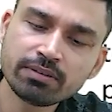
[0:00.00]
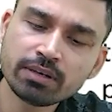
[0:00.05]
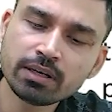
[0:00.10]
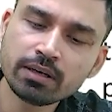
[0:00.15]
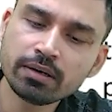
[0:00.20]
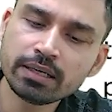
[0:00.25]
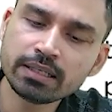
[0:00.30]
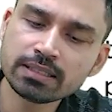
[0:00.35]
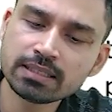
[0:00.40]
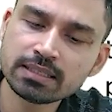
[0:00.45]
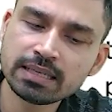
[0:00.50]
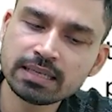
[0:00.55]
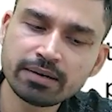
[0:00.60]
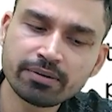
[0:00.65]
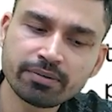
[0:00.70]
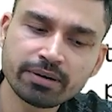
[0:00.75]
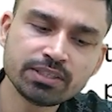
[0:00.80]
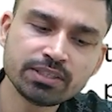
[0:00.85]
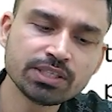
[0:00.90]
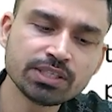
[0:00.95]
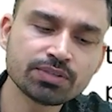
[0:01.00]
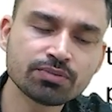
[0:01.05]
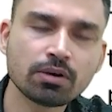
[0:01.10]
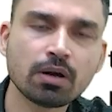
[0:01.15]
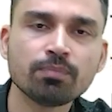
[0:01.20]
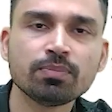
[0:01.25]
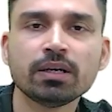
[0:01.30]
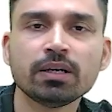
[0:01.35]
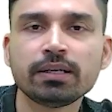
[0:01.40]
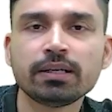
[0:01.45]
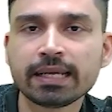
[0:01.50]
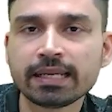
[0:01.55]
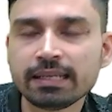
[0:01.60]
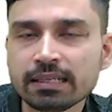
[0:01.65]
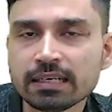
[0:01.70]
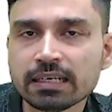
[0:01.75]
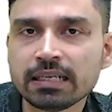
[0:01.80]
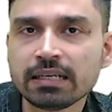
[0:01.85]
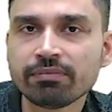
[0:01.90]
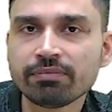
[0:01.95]
several reasons that ranges from the
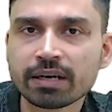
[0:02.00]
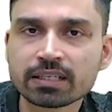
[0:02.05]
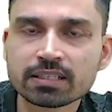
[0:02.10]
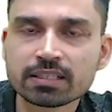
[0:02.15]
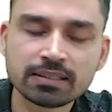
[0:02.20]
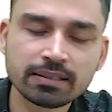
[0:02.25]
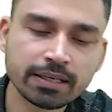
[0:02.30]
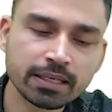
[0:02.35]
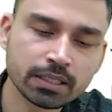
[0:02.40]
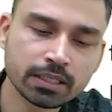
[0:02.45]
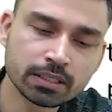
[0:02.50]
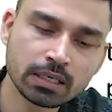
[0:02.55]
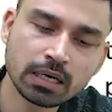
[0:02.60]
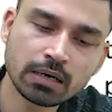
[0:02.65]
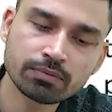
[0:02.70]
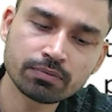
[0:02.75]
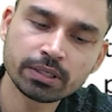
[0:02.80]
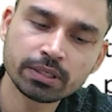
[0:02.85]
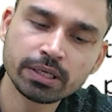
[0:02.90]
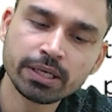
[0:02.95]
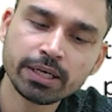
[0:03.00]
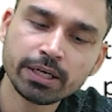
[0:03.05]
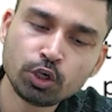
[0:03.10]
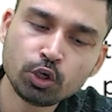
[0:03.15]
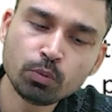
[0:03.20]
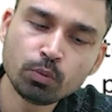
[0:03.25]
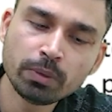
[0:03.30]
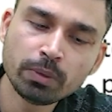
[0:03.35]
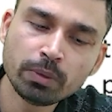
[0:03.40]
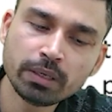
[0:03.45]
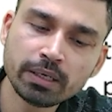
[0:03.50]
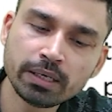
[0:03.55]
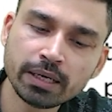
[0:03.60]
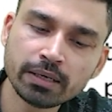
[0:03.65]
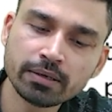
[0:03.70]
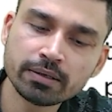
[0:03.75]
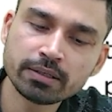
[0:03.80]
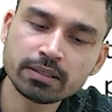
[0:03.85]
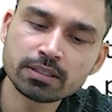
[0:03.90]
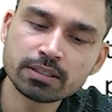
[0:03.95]
technical defects in the aircraft, human
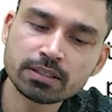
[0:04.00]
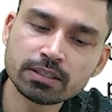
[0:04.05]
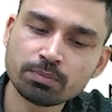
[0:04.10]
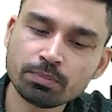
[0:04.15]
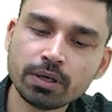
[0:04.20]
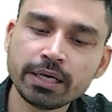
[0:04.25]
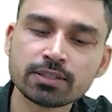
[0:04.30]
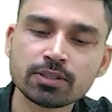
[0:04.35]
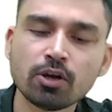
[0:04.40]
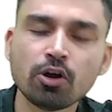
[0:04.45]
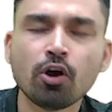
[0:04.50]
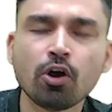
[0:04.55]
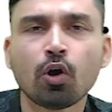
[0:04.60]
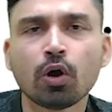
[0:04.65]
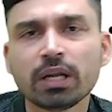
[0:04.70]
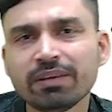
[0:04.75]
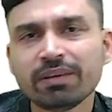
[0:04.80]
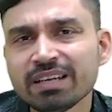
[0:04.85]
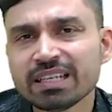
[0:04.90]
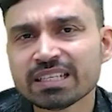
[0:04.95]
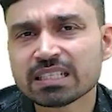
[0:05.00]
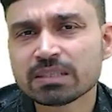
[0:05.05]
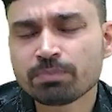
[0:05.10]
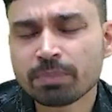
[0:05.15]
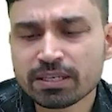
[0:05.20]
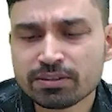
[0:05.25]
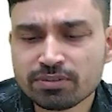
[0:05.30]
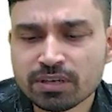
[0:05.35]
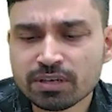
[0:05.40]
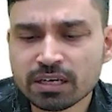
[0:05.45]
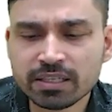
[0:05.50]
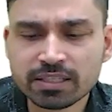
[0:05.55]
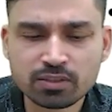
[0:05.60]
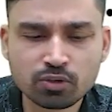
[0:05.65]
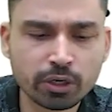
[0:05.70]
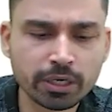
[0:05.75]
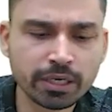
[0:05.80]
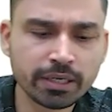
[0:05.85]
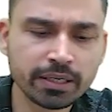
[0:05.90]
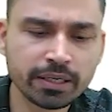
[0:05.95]
errors, bird hits, or even spatial
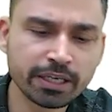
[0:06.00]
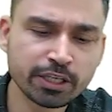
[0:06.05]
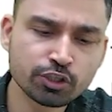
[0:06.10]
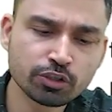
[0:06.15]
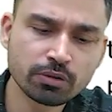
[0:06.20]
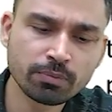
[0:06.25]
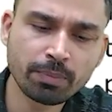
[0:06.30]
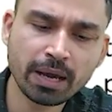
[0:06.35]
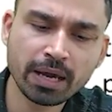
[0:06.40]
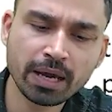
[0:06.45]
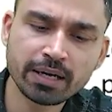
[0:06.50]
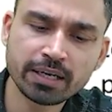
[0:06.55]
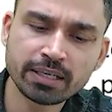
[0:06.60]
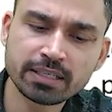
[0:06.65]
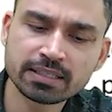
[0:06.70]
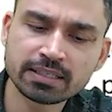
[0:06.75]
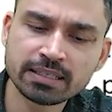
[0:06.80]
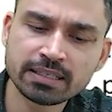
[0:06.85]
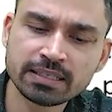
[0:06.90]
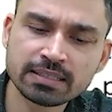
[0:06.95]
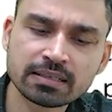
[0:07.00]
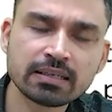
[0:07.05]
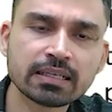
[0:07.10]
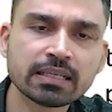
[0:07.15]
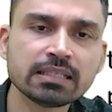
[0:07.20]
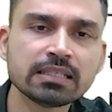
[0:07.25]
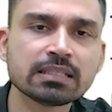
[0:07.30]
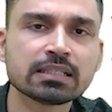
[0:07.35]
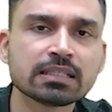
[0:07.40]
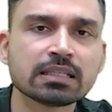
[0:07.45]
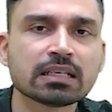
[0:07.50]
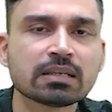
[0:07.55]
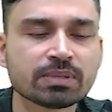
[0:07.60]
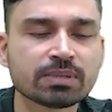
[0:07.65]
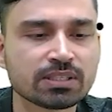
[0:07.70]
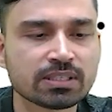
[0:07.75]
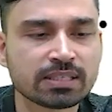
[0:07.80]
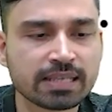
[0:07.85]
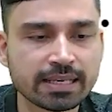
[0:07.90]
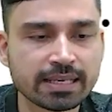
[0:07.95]
disorientation of the pilots in certain
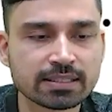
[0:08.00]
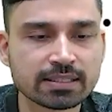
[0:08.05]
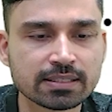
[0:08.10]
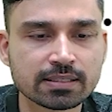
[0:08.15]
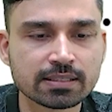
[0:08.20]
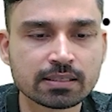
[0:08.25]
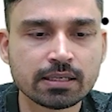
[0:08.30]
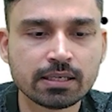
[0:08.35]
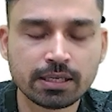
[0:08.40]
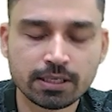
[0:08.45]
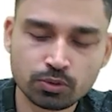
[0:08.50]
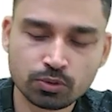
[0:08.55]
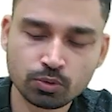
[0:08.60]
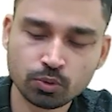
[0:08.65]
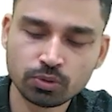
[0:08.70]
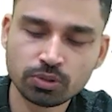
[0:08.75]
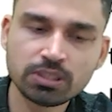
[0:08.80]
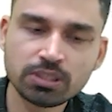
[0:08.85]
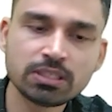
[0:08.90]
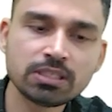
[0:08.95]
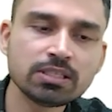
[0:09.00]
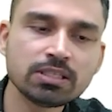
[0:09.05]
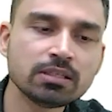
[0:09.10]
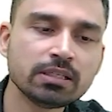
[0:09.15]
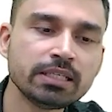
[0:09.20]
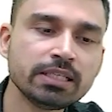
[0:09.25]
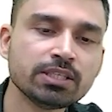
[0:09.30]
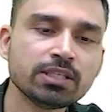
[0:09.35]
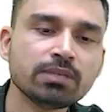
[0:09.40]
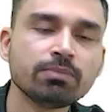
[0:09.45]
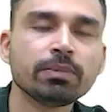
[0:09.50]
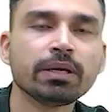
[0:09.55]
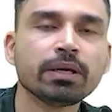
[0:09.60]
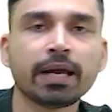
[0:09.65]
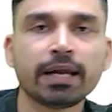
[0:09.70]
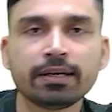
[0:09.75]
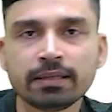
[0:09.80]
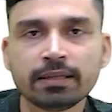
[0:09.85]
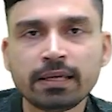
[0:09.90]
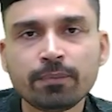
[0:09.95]
circumstances. So this is the reason
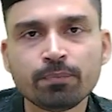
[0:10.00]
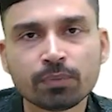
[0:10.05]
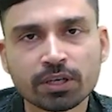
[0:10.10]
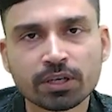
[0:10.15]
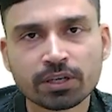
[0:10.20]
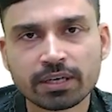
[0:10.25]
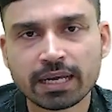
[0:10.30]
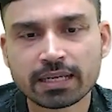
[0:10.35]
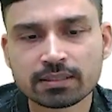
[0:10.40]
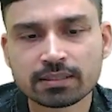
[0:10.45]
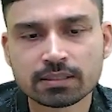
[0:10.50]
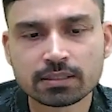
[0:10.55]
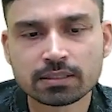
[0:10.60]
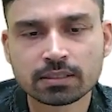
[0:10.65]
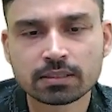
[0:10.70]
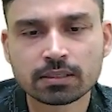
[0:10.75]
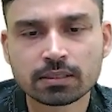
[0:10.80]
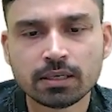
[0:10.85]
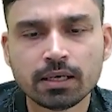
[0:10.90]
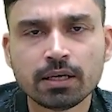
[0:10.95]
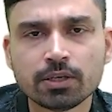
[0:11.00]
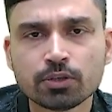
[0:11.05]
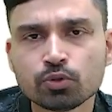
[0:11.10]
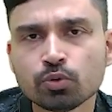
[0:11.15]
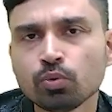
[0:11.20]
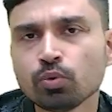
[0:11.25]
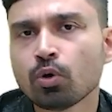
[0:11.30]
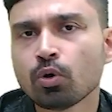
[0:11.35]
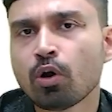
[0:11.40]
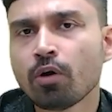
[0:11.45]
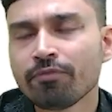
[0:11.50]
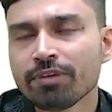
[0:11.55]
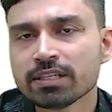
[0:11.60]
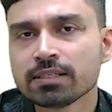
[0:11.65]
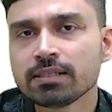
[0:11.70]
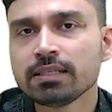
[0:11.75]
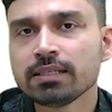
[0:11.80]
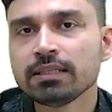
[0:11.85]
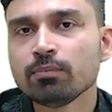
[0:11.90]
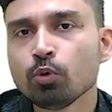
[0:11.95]
behind the crashes. So
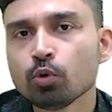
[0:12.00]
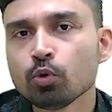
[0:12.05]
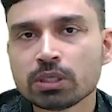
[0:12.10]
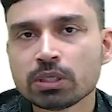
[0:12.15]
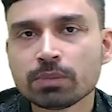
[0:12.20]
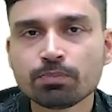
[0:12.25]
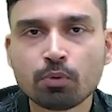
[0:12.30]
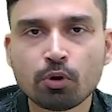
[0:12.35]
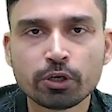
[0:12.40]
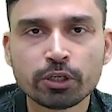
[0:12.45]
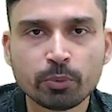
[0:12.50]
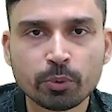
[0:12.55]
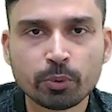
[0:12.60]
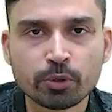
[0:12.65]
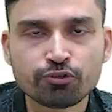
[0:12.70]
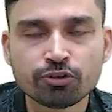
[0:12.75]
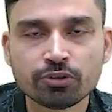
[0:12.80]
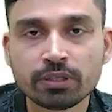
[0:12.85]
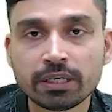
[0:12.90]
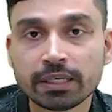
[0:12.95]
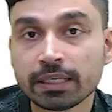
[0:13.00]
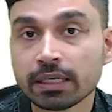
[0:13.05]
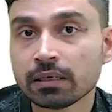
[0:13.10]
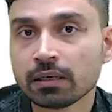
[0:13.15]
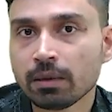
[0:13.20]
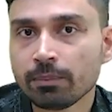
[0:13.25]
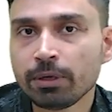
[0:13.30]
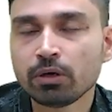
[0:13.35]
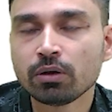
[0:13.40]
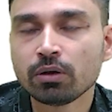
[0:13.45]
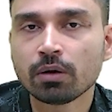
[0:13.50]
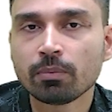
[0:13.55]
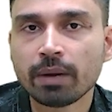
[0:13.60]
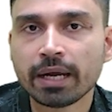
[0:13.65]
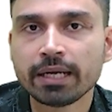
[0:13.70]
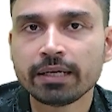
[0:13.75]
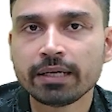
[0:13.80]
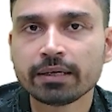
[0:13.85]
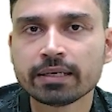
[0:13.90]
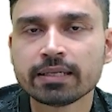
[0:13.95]
obviously, the most important question that can come into our
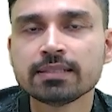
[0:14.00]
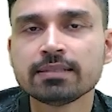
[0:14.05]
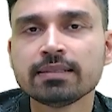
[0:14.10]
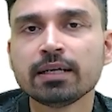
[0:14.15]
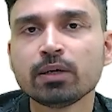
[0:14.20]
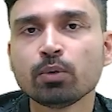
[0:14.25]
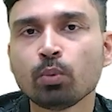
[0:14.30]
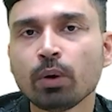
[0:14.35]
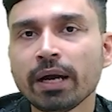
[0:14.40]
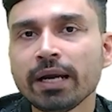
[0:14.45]
mind is that